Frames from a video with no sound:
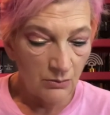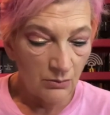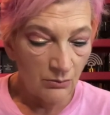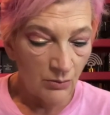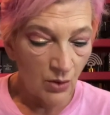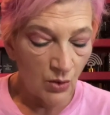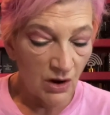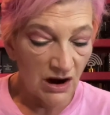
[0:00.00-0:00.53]

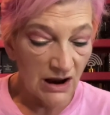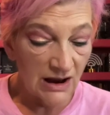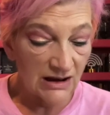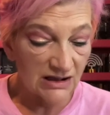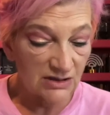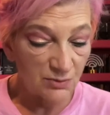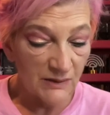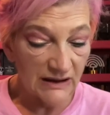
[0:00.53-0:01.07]
more
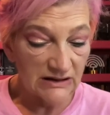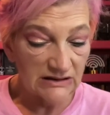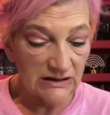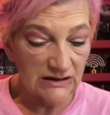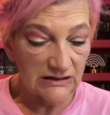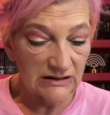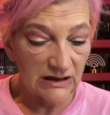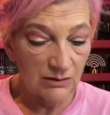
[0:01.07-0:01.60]

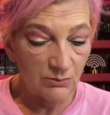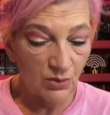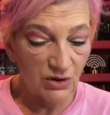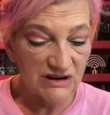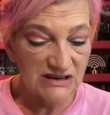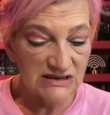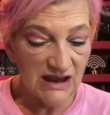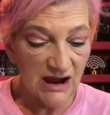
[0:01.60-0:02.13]
unexpected and
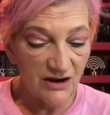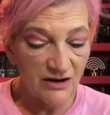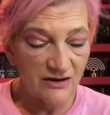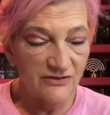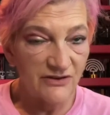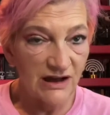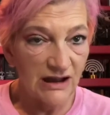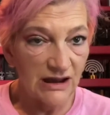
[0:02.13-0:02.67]
more
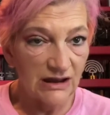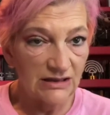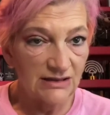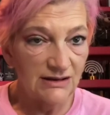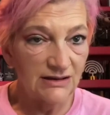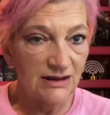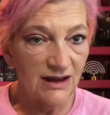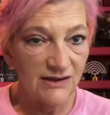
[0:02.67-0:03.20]
terrifying
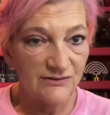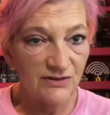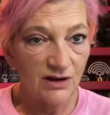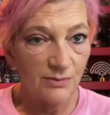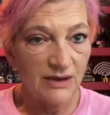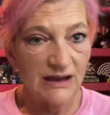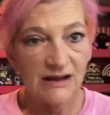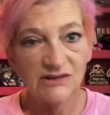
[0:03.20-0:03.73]
than he ever
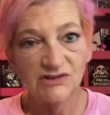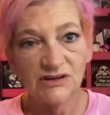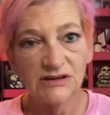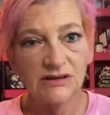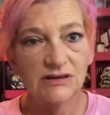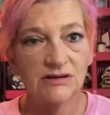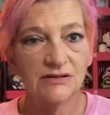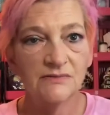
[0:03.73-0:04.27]

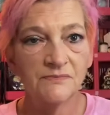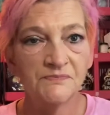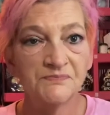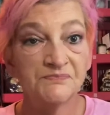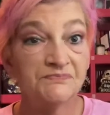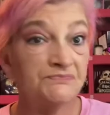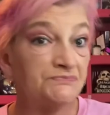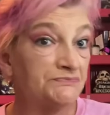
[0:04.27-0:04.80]
imagined.
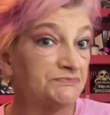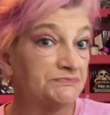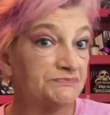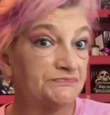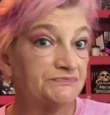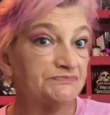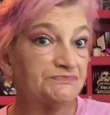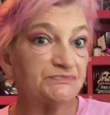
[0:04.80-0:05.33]

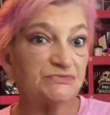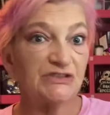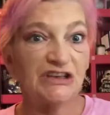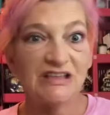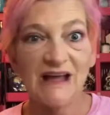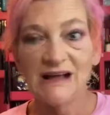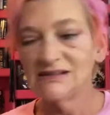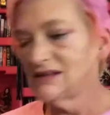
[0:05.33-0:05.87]
So
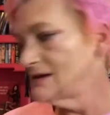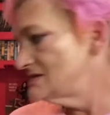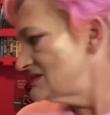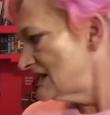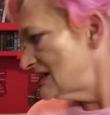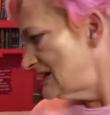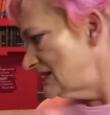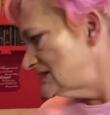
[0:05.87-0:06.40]
that sounds
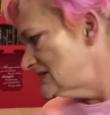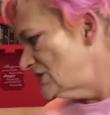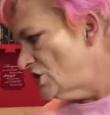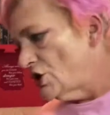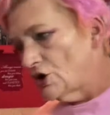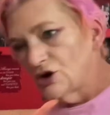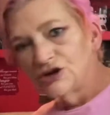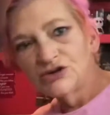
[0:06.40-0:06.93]
like a nice little
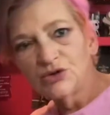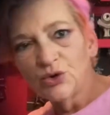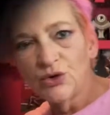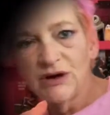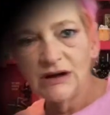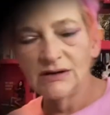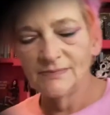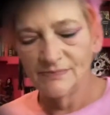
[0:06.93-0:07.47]
horror
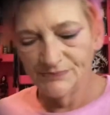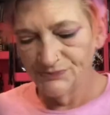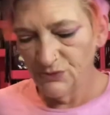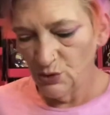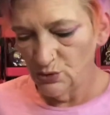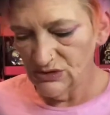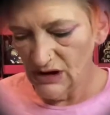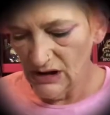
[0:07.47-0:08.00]
story.
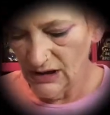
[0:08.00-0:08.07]
We've done